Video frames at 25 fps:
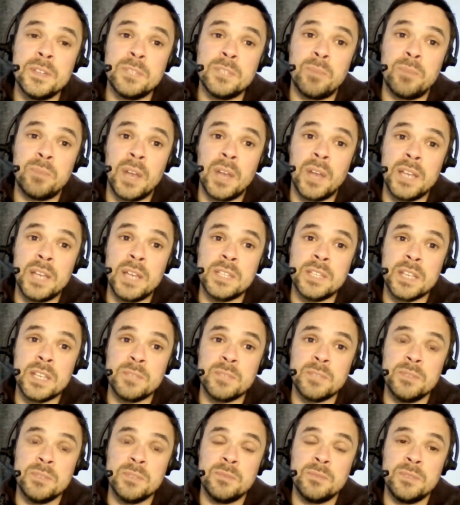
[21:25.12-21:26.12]
play
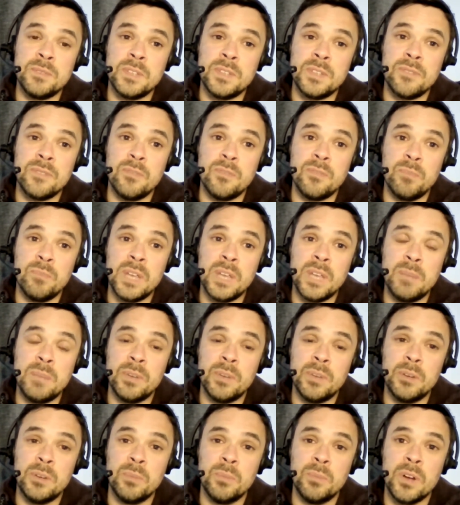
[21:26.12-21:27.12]
test with different
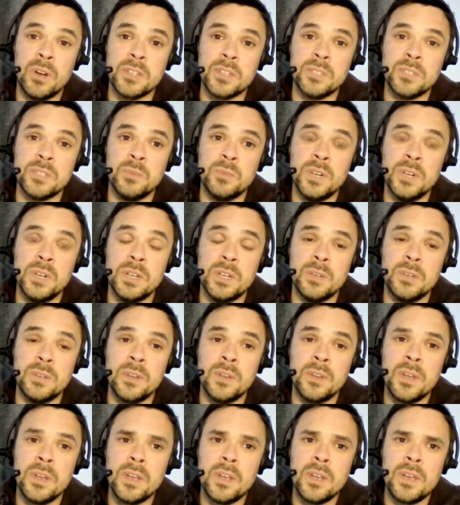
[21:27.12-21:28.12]
people in all parts of the
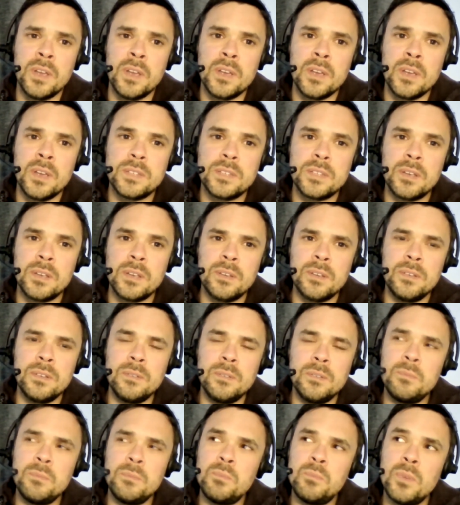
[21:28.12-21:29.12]
world. So
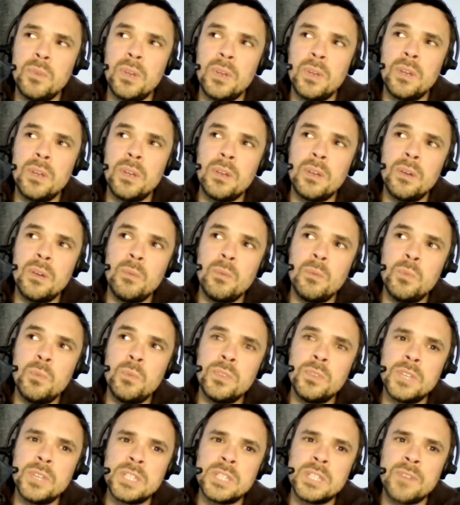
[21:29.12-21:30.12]

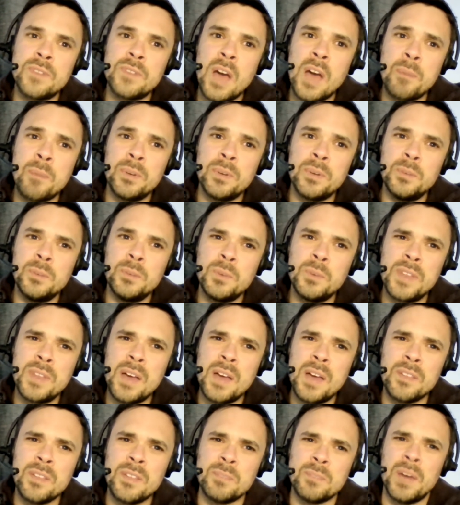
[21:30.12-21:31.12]
would this have happened
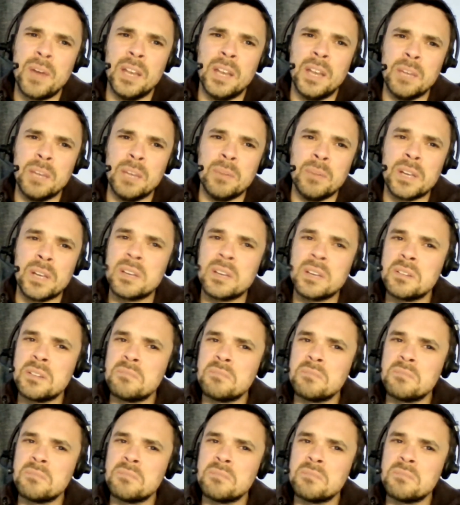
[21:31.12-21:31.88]
without the pandemic?